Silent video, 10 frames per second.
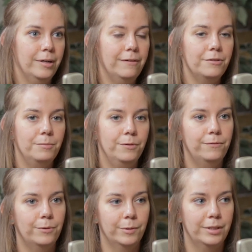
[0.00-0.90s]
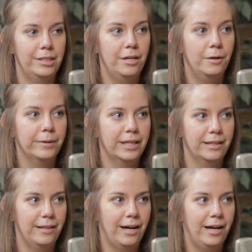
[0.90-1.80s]
You have to move forward
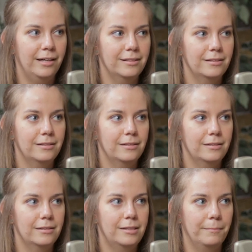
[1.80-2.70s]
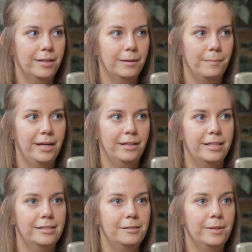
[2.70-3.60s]
knowing that something may
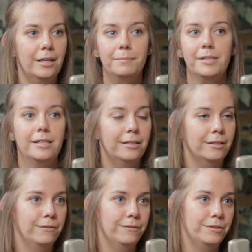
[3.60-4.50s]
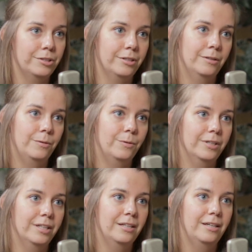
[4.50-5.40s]
need to be updated in the future,
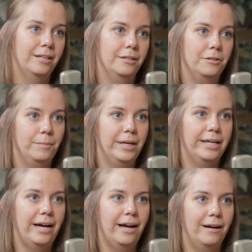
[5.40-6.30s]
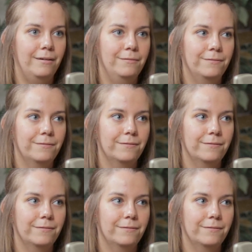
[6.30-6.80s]
or you may have,